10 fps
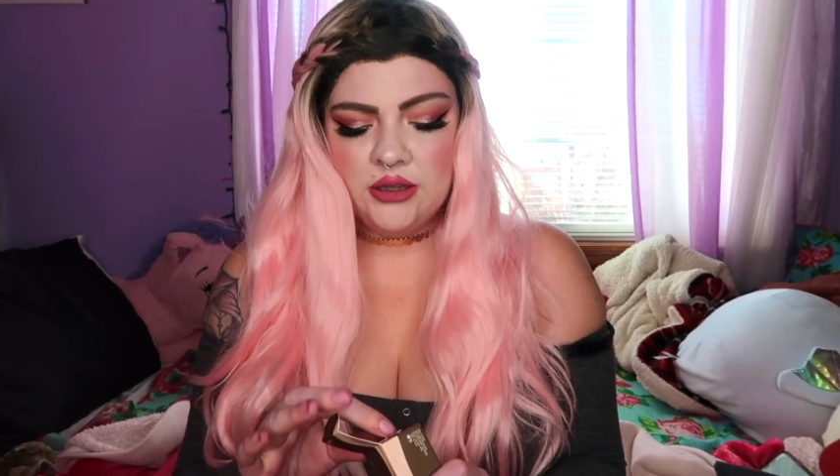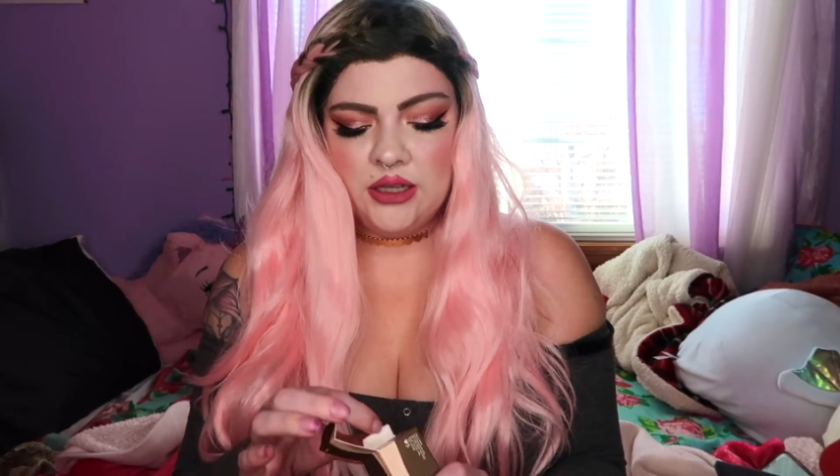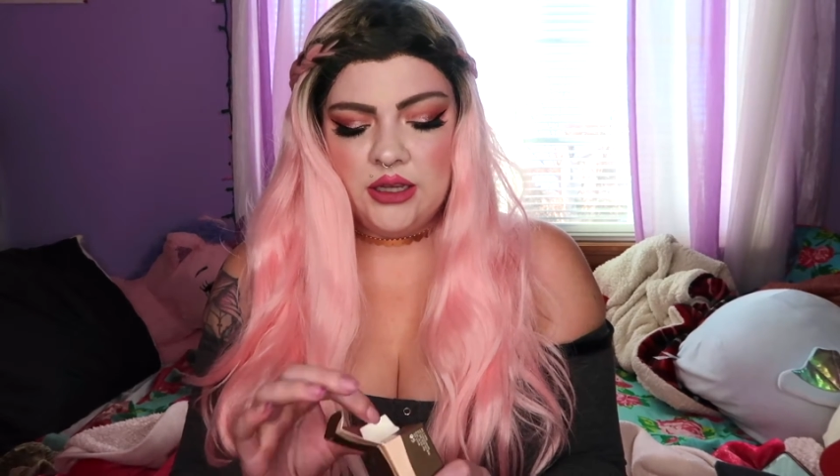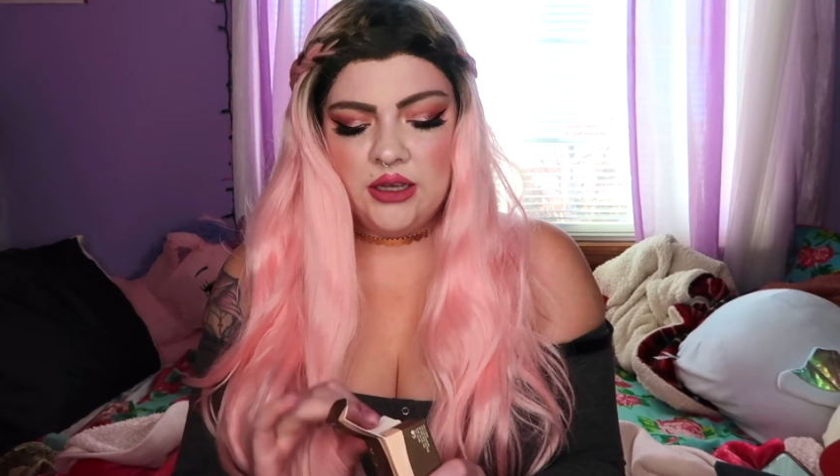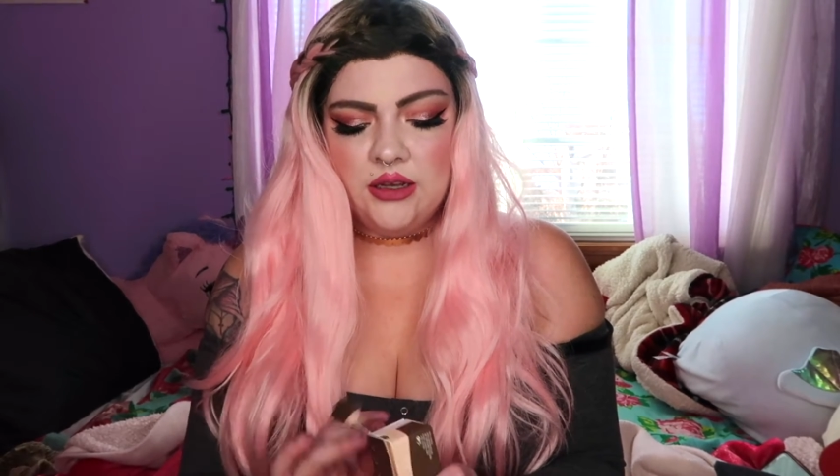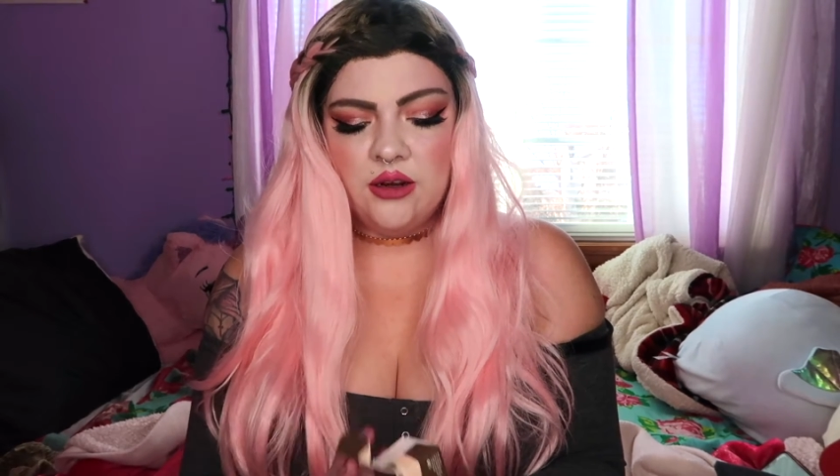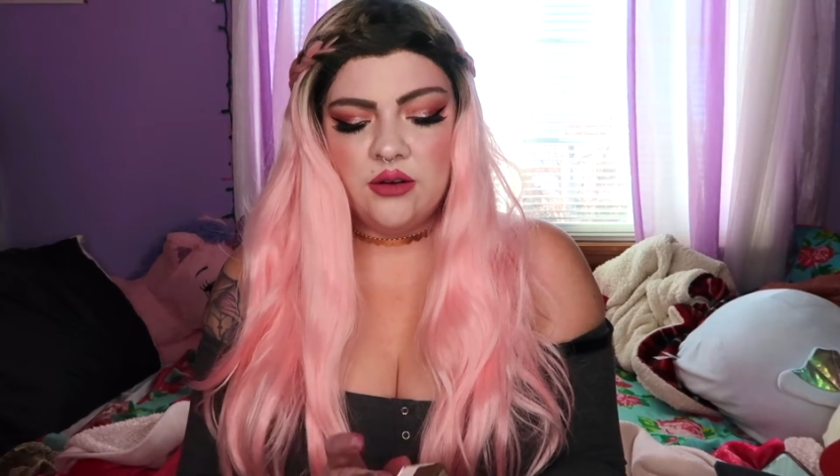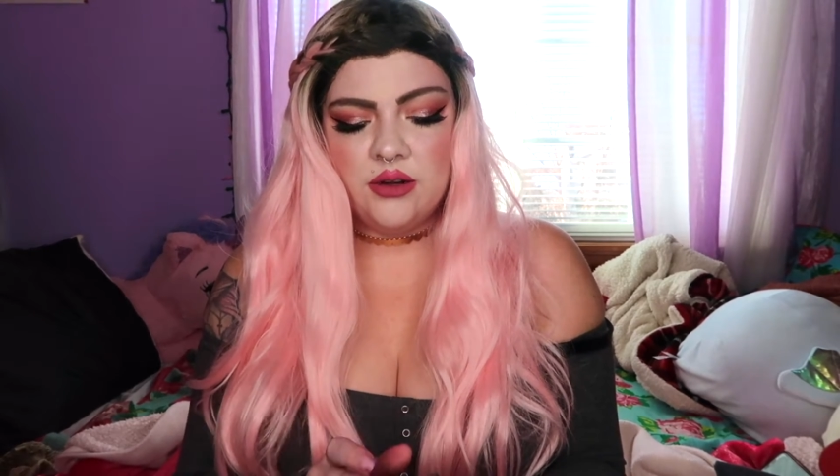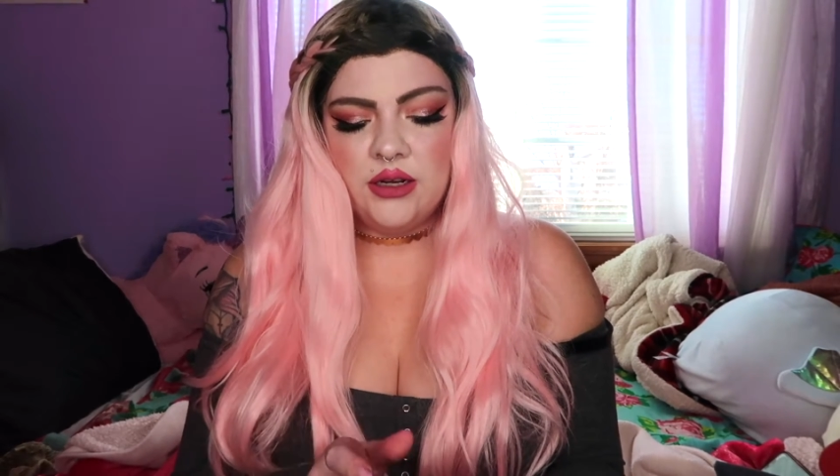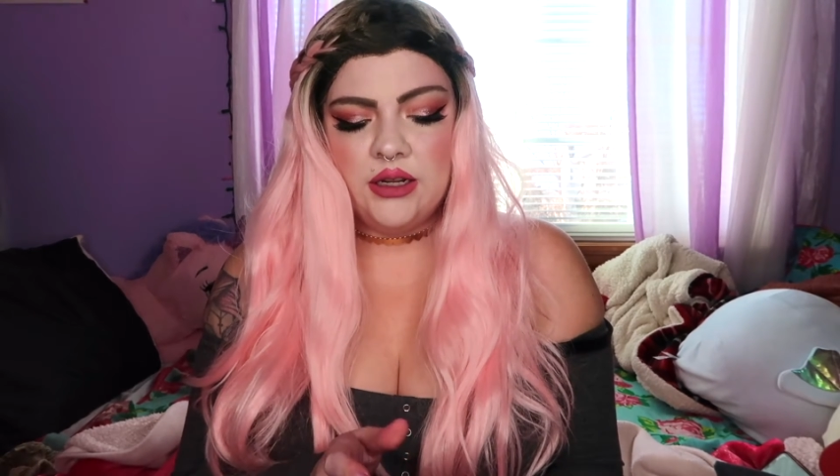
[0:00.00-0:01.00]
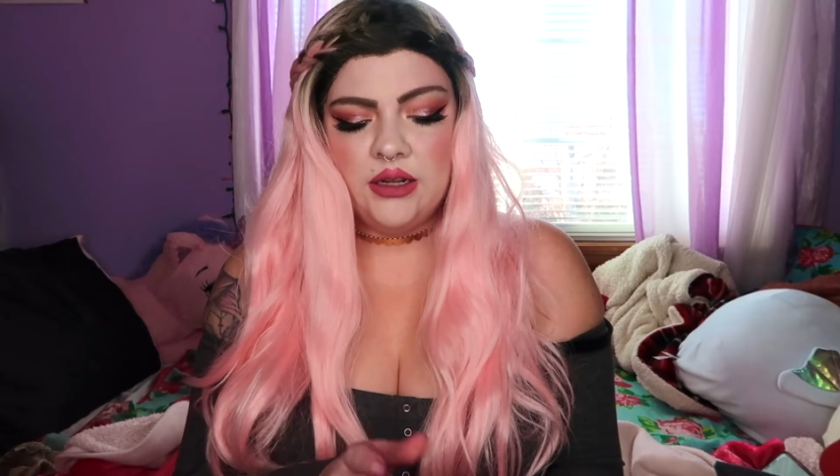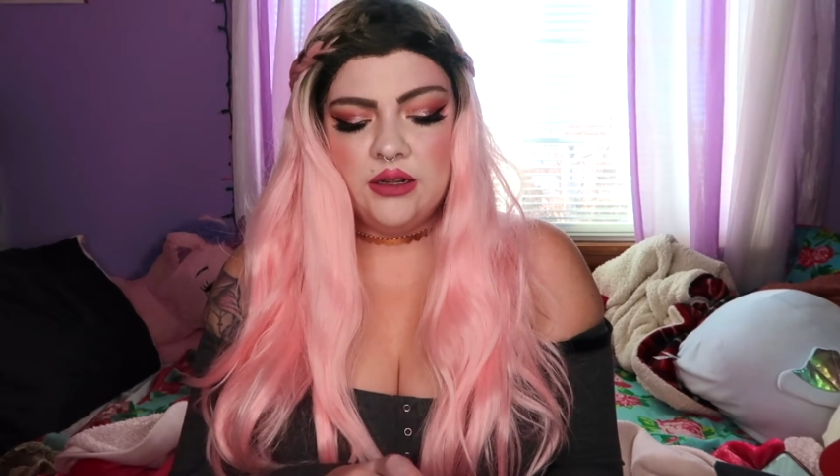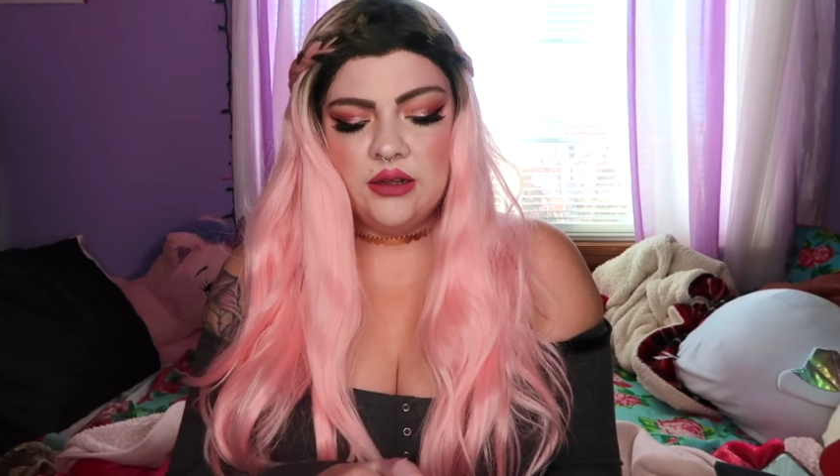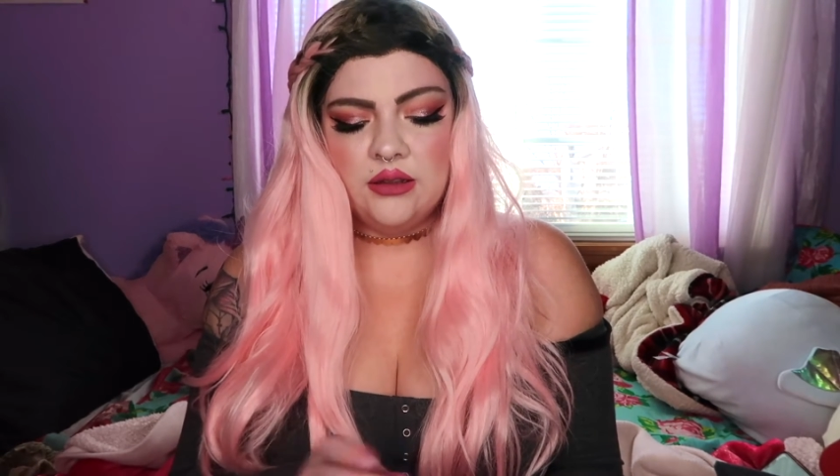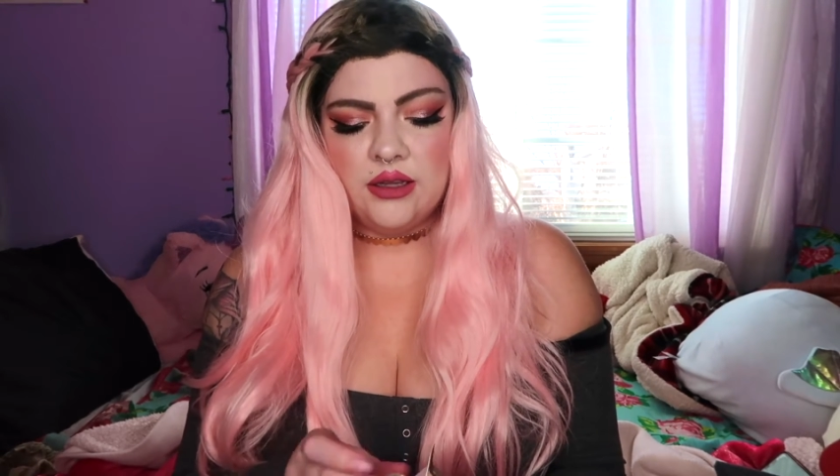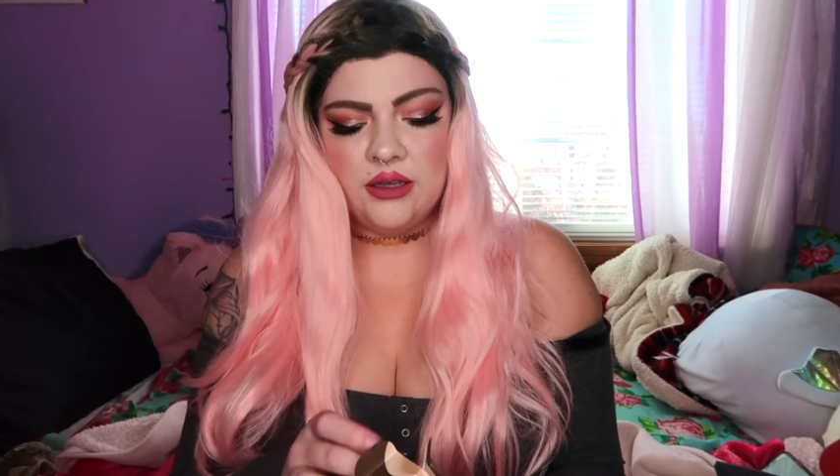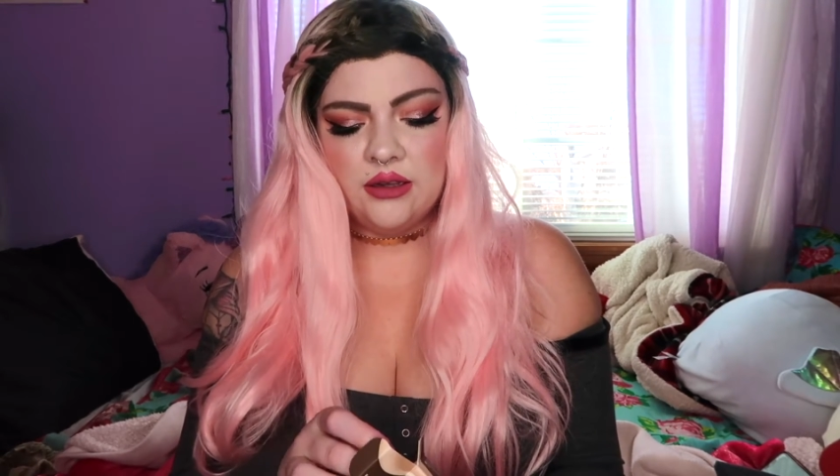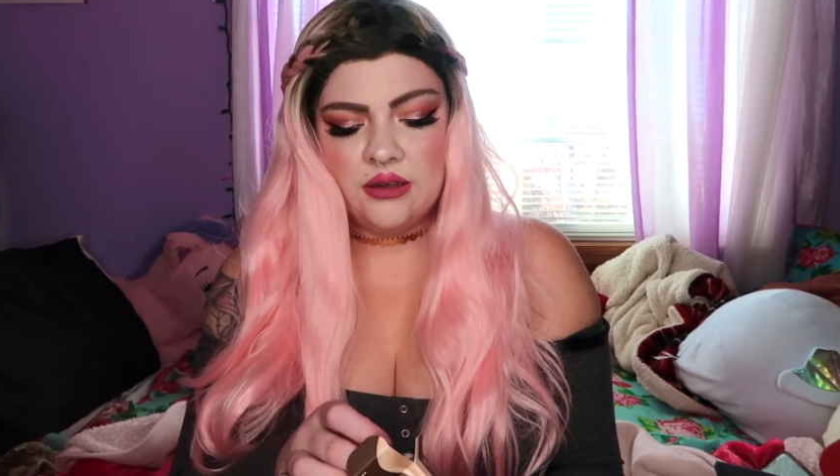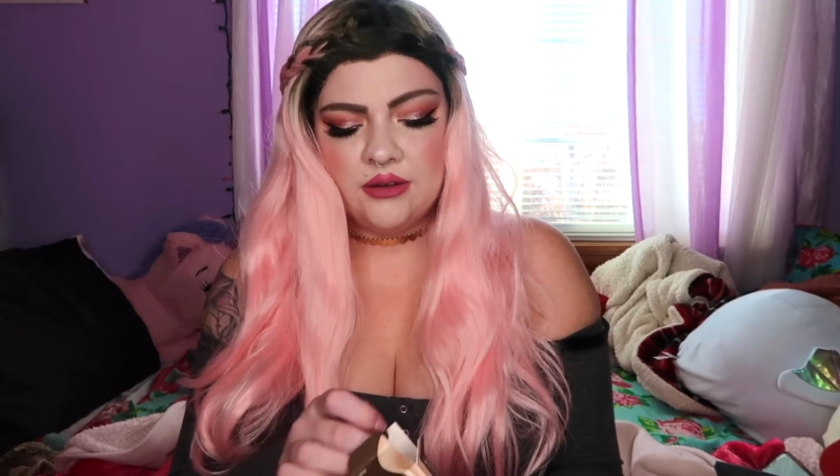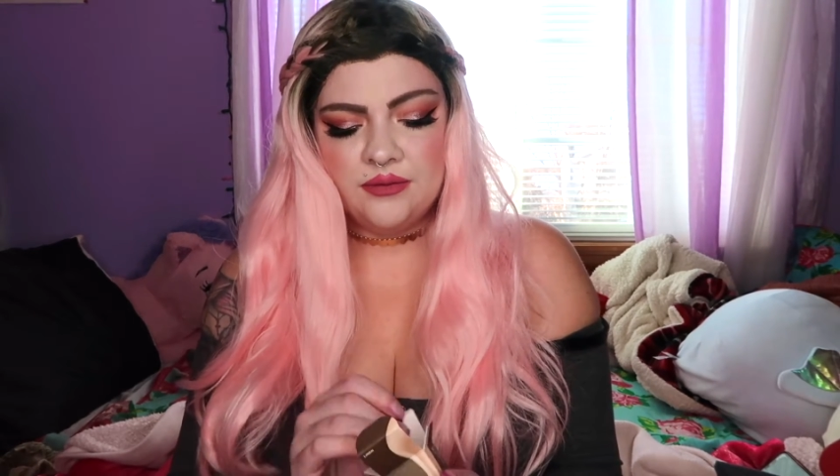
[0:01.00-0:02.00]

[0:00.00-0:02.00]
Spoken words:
They already, like,